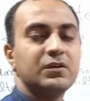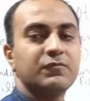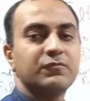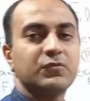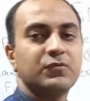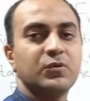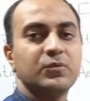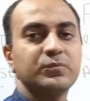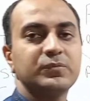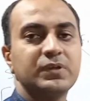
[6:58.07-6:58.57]

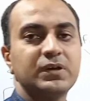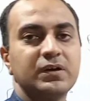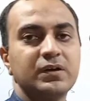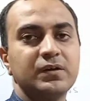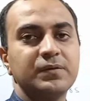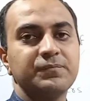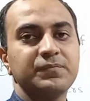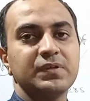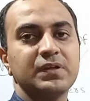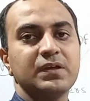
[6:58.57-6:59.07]
from
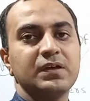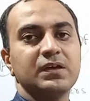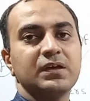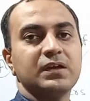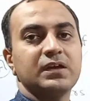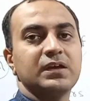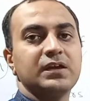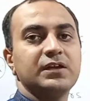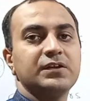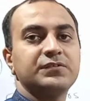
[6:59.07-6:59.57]
the
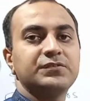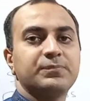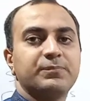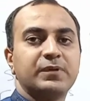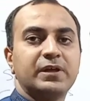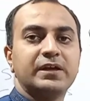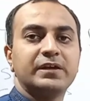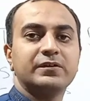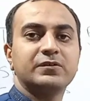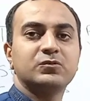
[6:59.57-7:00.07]
air
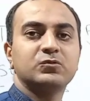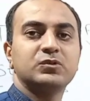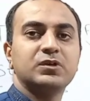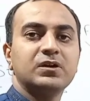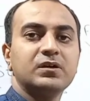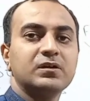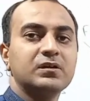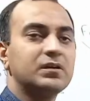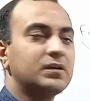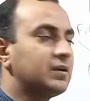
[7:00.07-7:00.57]
supplying to
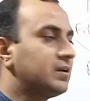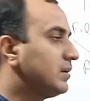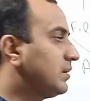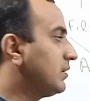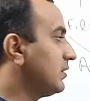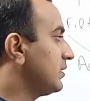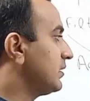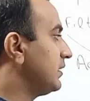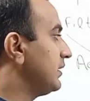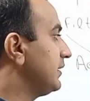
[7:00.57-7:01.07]
the
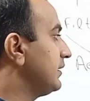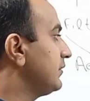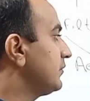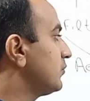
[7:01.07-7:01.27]
clean